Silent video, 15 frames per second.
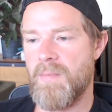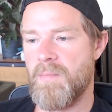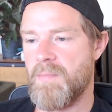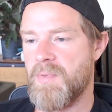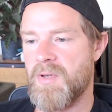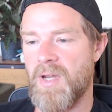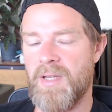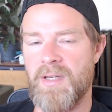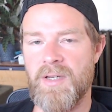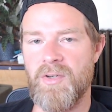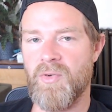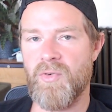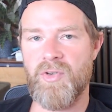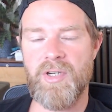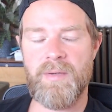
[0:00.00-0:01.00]
taking
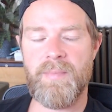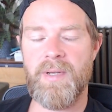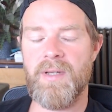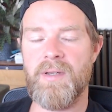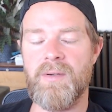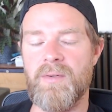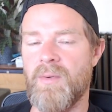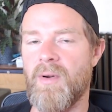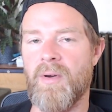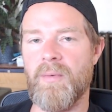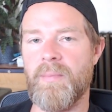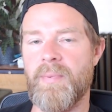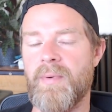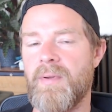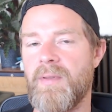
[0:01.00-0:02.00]
your GPU
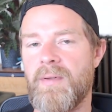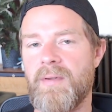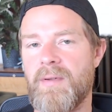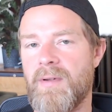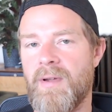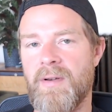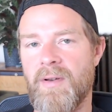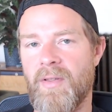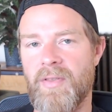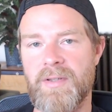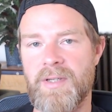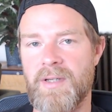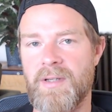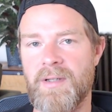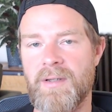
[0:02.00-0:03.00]
up another
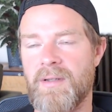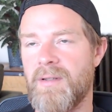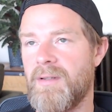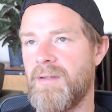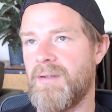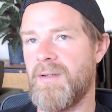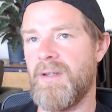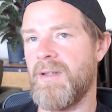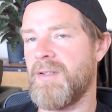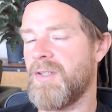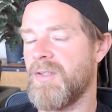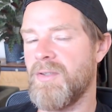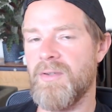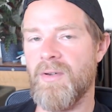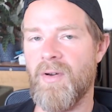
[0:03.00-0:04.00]
tier. It's
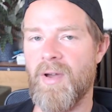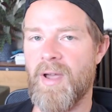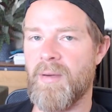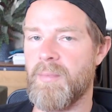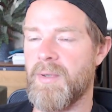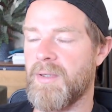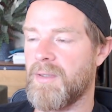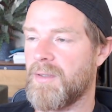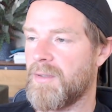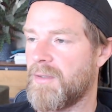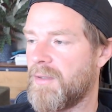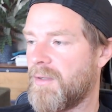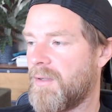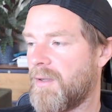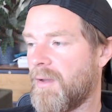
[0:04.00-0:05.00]
not happening.
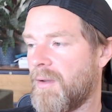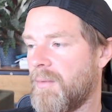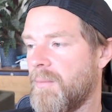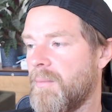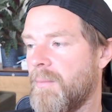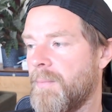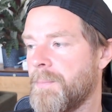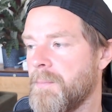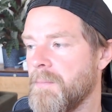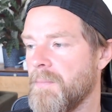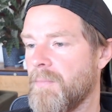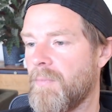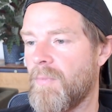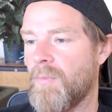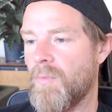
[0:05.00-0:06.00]

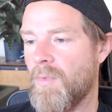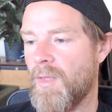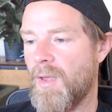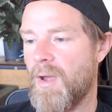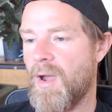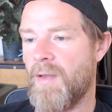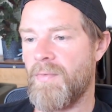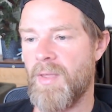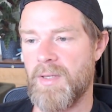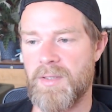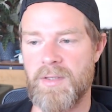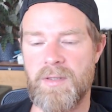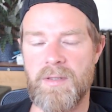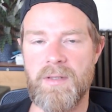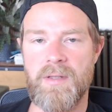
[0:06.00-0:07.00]
And that's
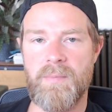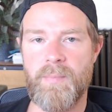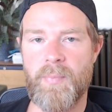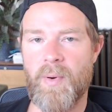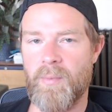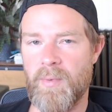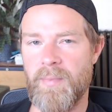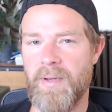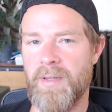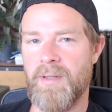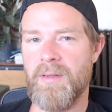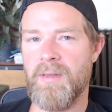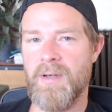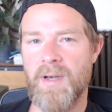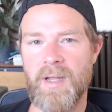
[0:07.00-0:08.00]
probably
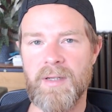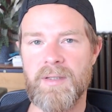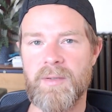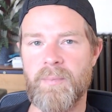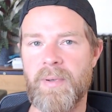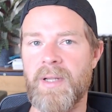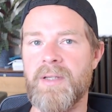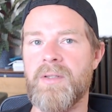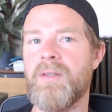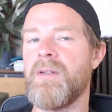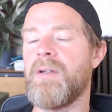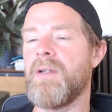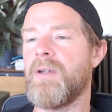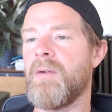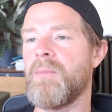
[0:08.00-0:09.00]
the next place that
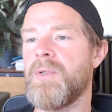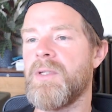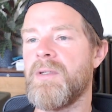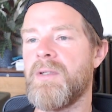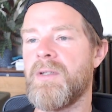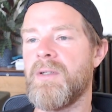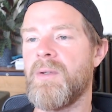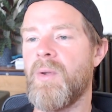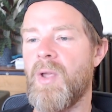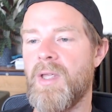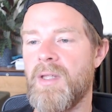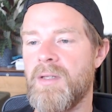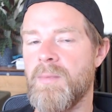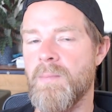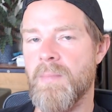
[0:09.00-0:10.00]
it comes into,
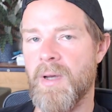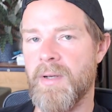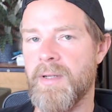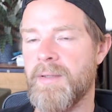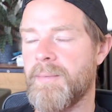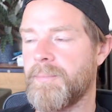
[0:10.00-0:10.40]
is money.